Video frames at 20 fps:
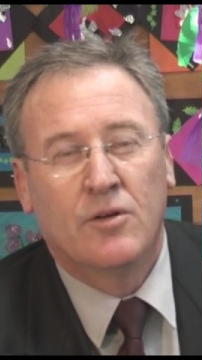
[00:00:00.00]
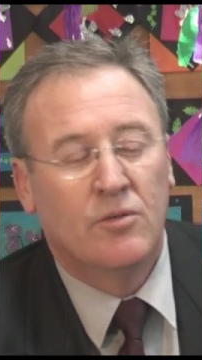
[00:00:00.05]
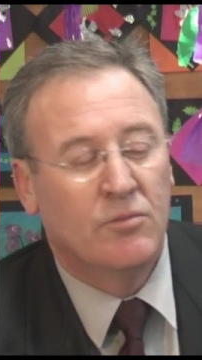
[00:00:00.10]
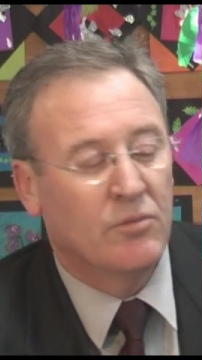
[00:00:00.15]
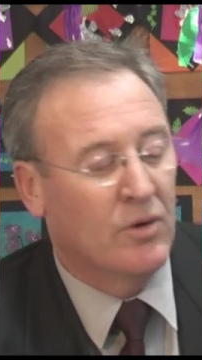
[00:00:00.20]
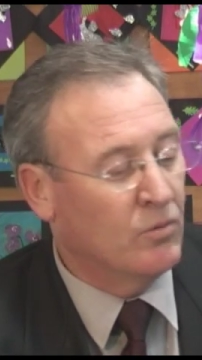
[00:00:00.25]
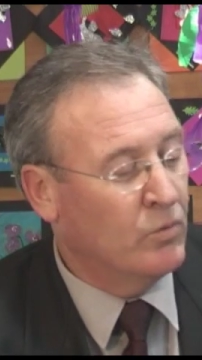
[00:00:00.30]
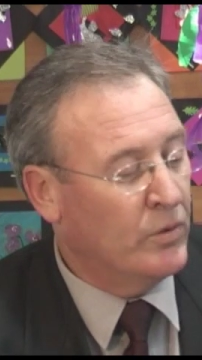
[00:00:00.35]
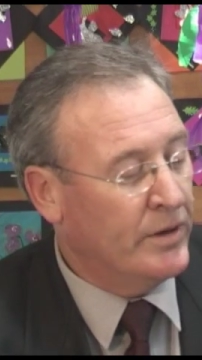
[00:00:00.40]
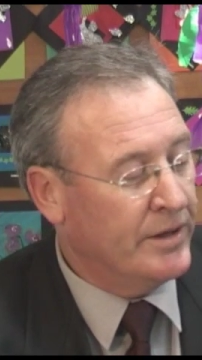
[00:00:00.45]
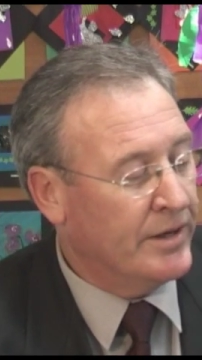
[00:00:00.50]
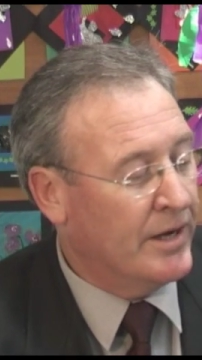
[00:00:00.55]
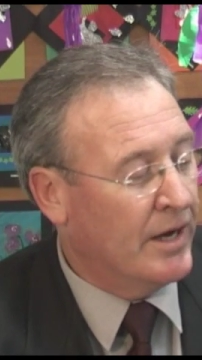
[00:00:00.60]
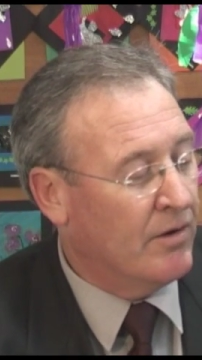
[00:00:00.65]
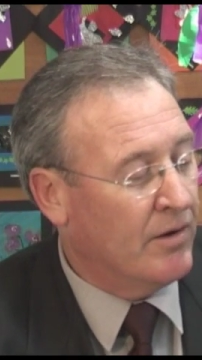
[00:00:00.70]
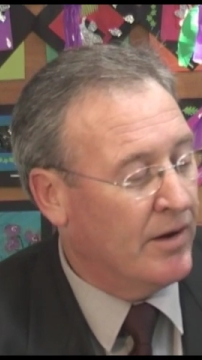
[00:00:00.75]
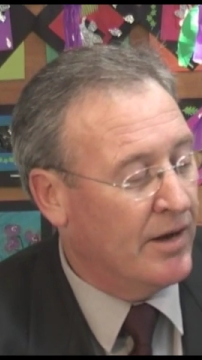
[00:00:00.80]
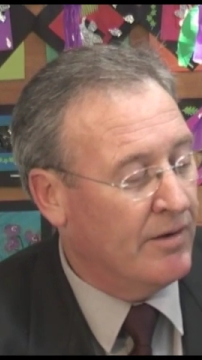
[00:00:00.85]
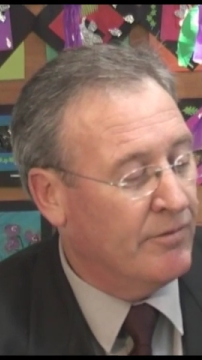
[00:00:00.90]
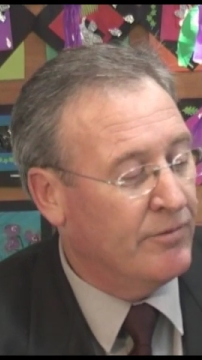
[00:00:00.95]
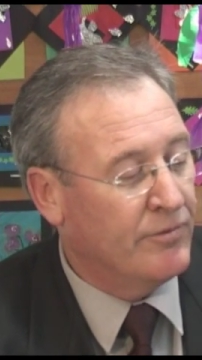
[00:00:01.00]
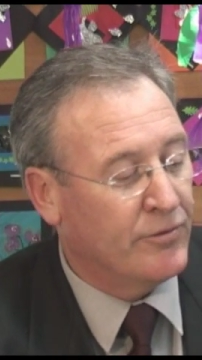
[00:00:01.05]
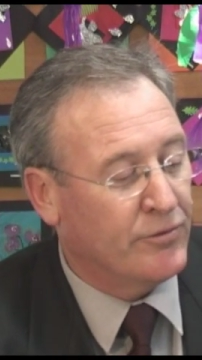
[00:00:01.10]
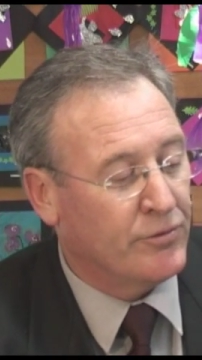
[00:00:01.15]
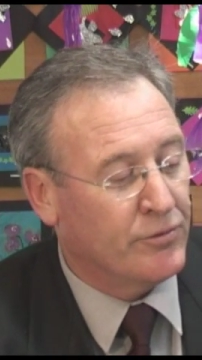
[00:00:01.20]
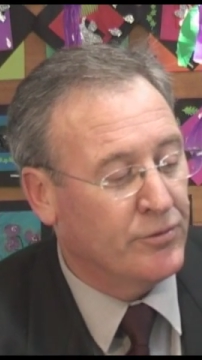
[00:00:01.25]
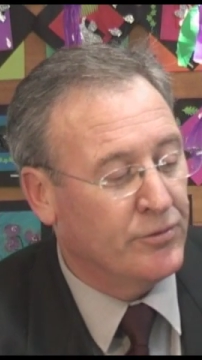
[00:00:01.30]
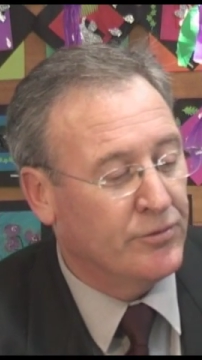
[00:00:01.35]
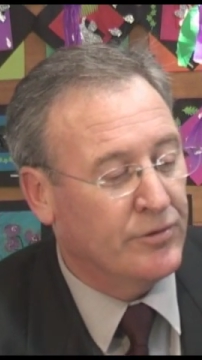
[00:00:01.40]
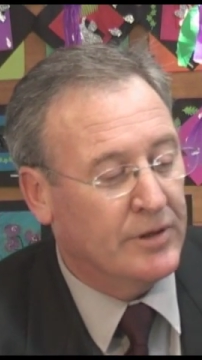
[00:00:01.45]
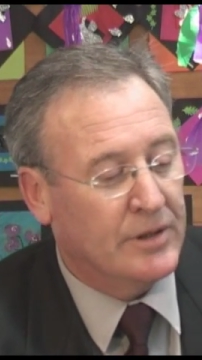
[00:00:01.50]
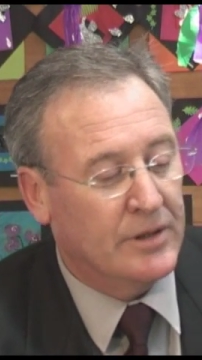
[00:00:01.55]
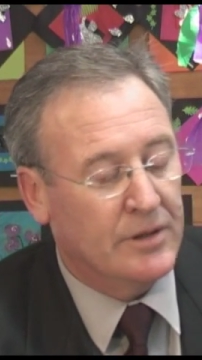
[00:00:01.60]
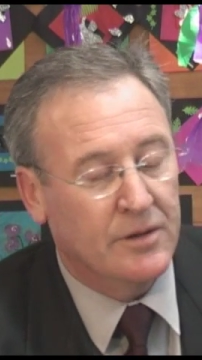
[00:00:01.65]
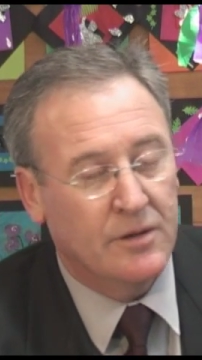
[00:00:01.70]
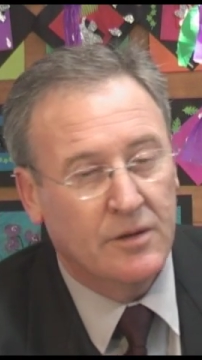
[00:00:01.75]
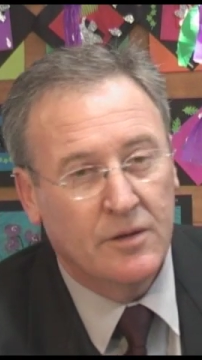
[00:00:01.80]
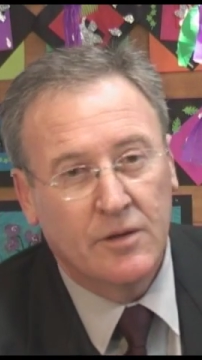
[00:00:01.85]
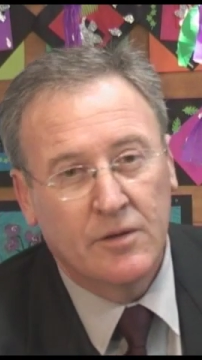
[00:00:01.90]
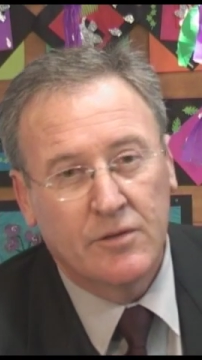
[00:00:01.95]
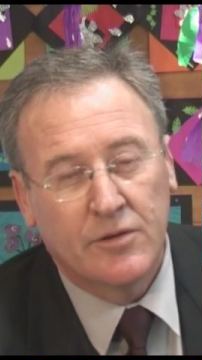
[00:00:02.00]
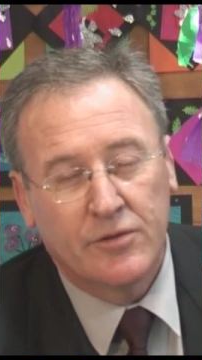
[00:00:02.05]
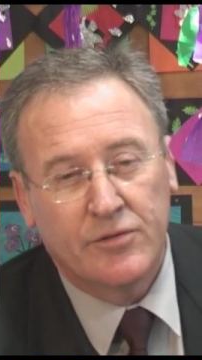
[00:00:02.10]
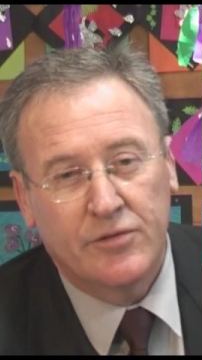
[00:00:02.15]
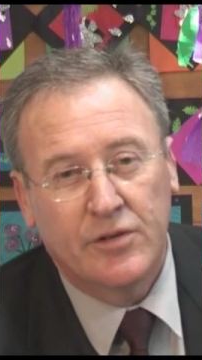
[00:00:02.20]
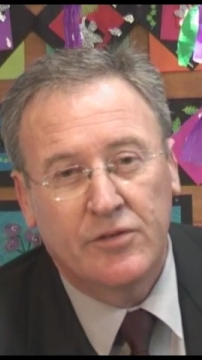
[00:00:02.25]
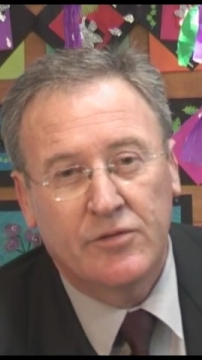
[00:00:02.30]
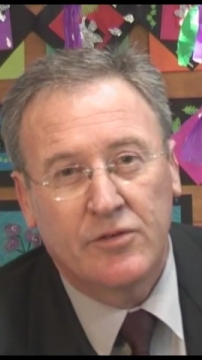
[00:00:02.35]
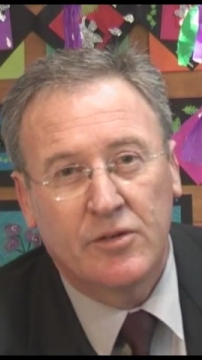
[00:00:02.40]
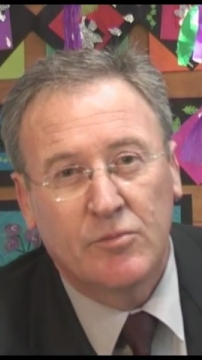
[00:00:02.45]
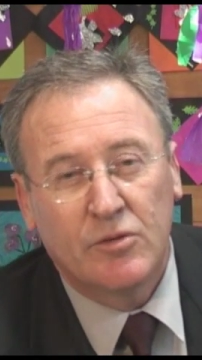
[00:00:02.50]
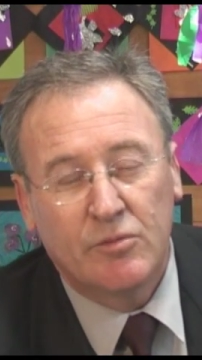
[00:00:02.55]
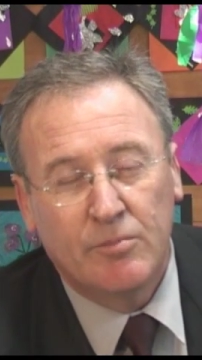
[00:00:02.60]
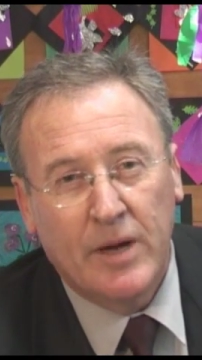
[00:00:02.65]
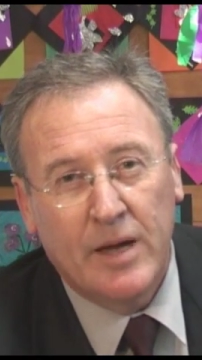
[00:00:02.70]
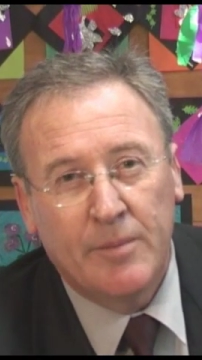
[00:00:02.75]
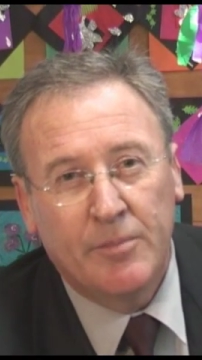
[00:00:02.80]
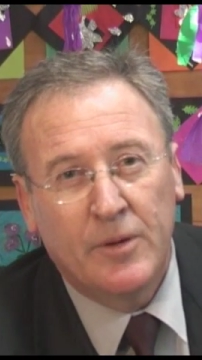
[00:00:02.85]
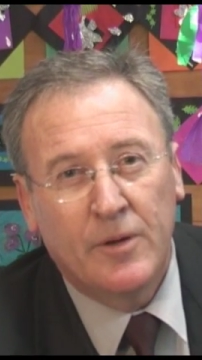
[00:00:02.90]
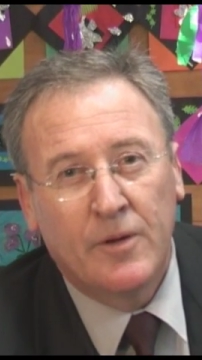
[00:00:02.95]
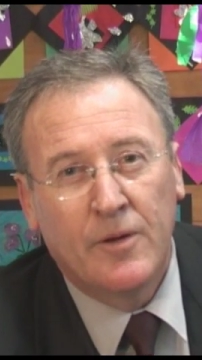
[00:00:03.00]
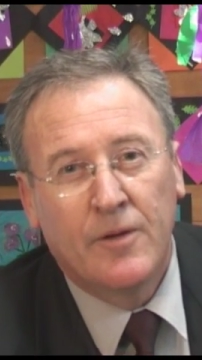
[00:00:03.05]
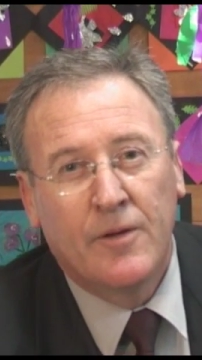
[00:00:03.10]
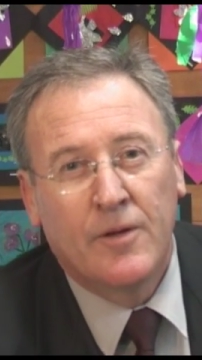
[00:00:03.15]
What we now have through the systems map